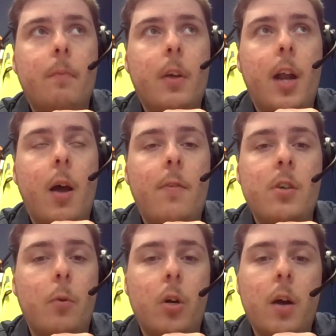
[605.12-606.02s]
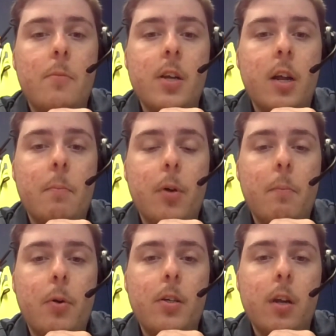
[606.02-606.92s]
if someone comes in and
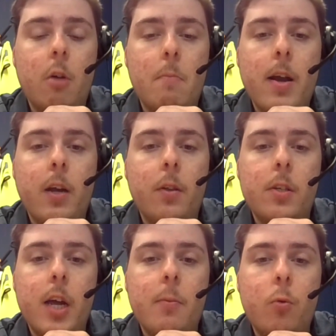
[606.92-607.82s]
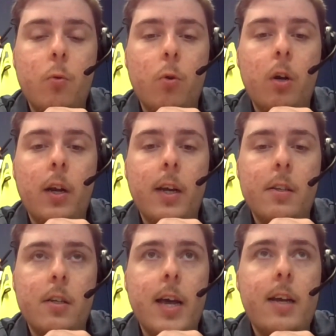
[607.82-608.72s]
puts a lot of money on the table, or
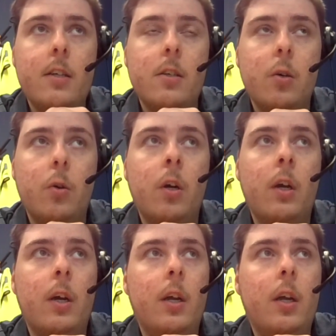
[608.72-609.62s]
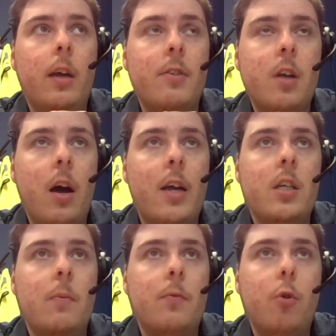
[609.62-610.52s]
clears the debts, or gives Dye
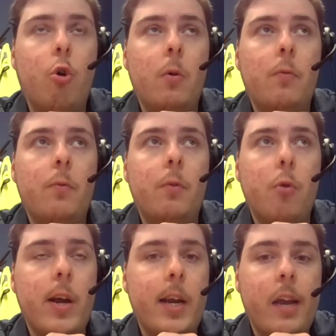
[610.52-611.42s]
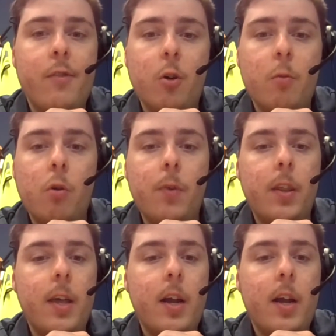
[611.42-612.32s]
some form of break even or
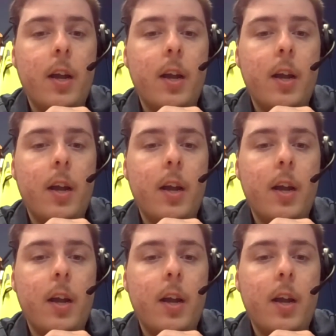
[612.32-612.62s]
profit, then I'm